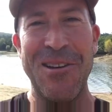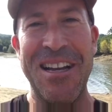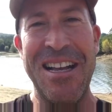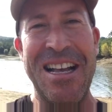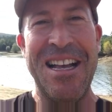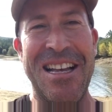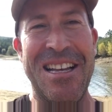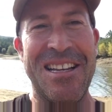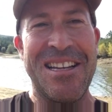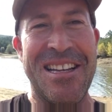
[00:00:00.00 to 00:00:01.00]
look.
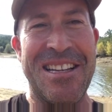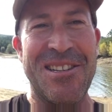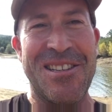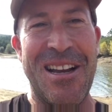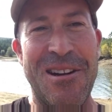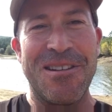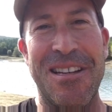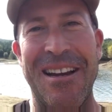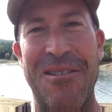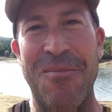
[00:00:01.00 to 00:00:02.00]
Just
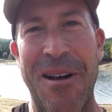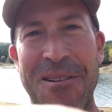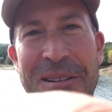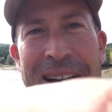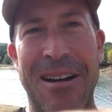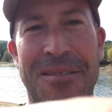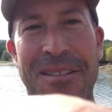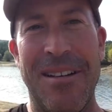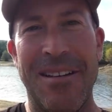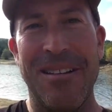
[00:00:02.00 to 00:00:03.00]
loaded the old boat up.
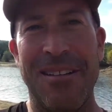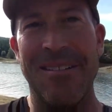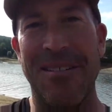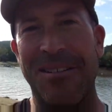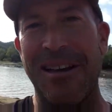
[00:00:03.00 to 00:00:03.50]
Oh, I